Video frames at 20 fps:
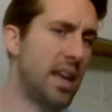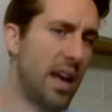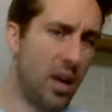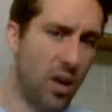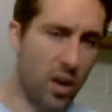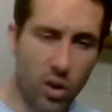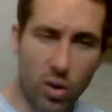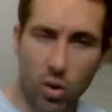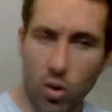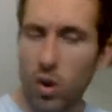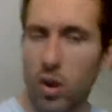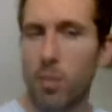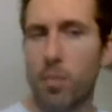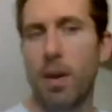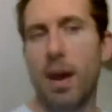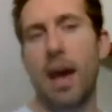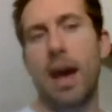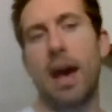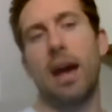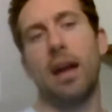talented
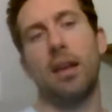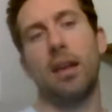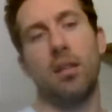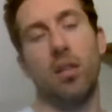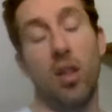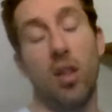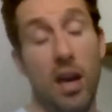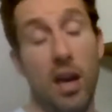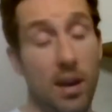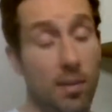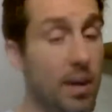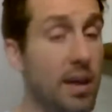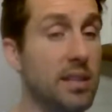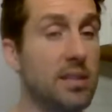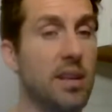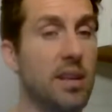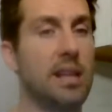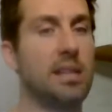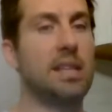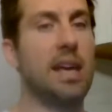quarterback, a lot of
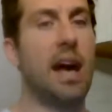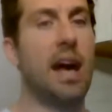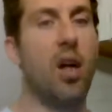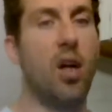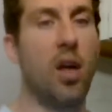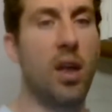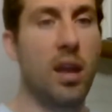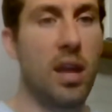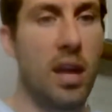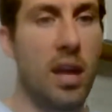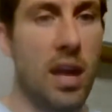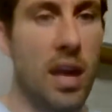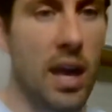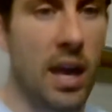baseline talent.